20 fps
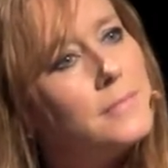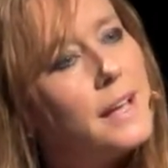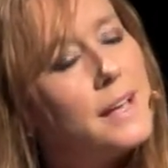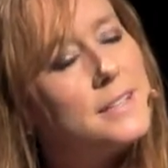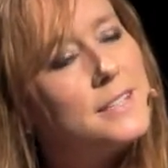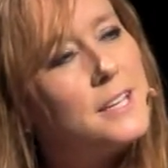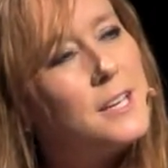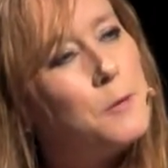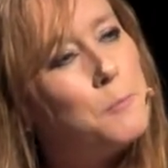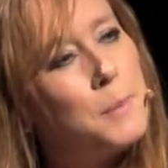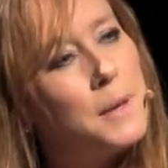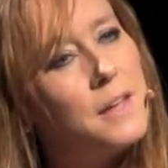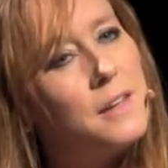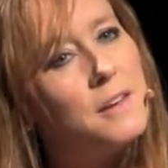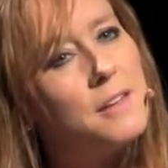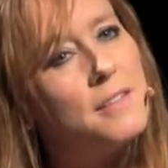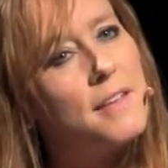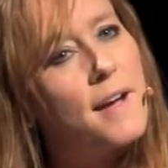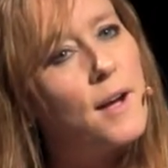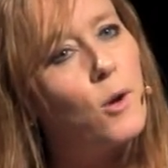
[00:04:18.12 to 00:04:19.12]
as he
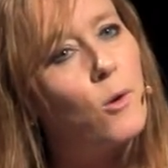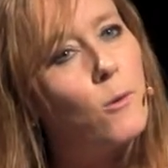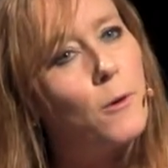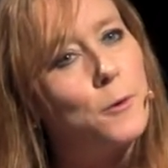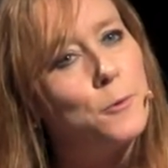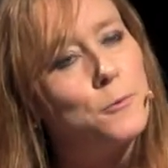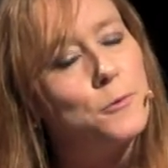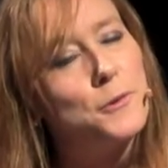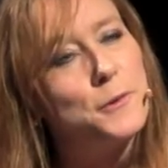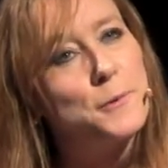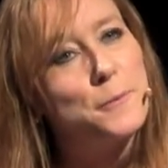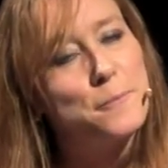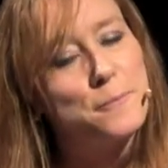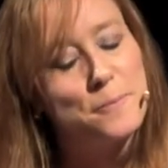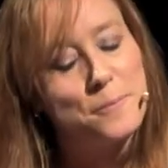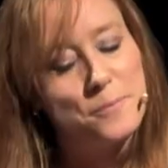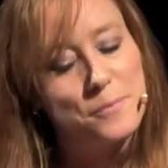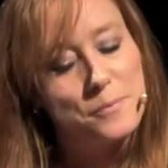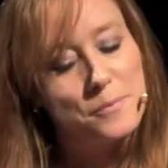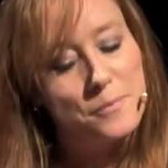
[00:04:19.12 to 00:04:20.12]
penned that quote?
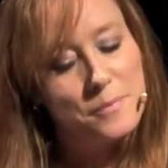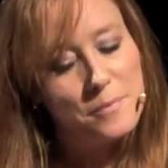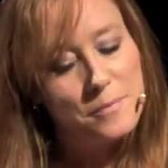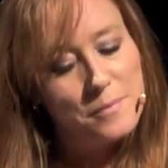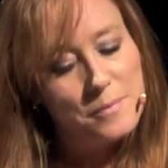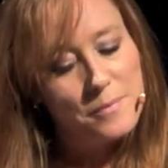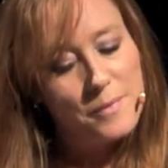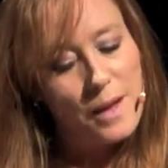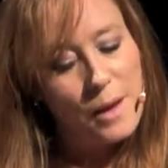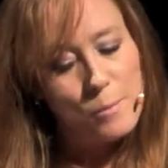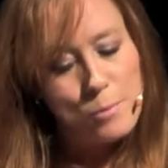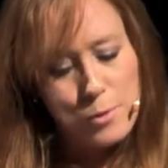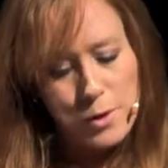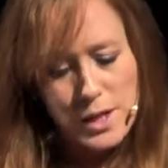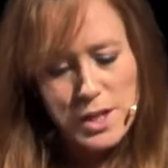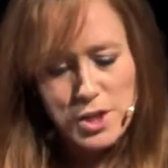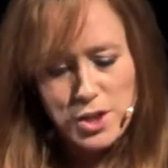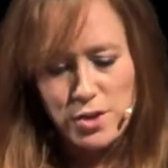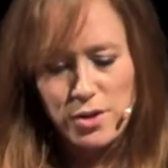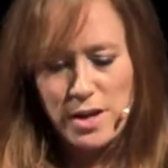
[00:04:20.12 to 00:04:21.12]
I'm
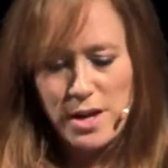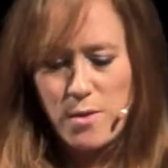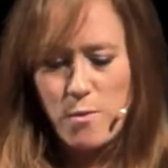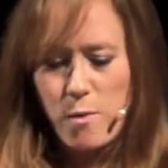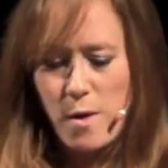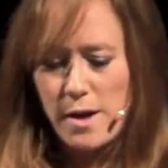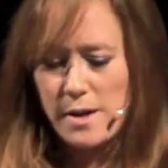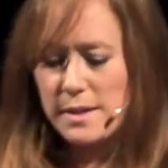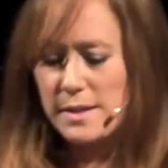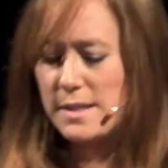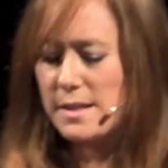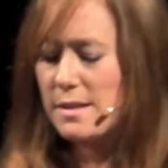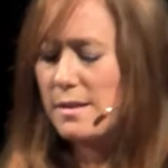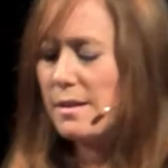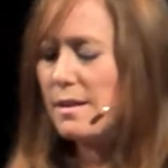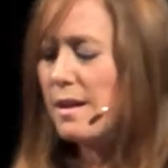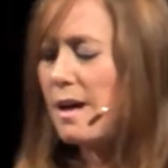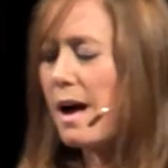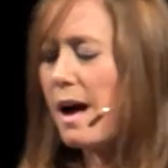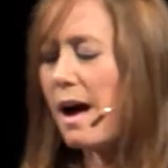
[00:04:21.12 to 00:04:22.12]
pretty sure he was.
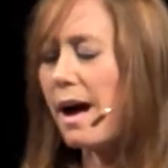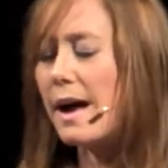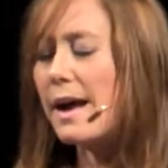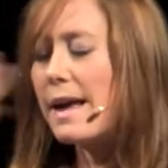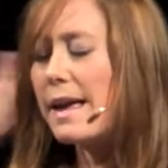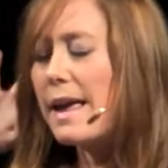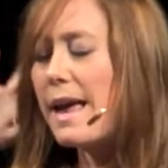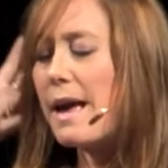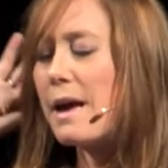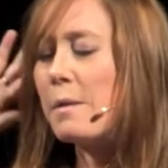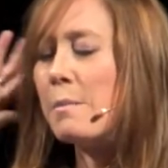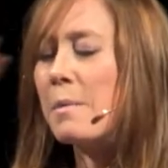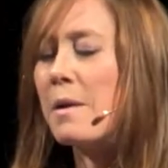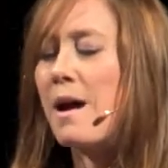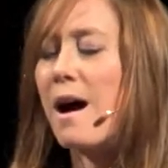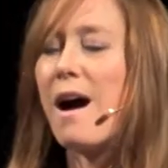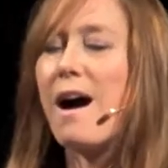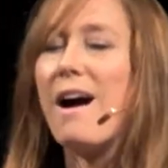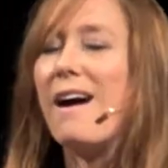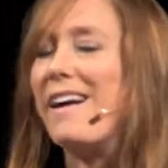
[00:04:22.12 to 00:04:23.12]
I am
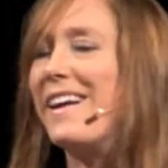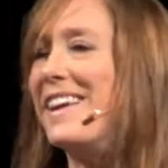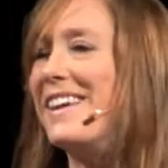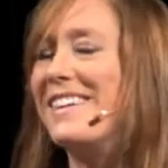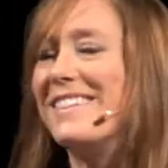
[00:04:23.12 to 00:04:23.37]
God,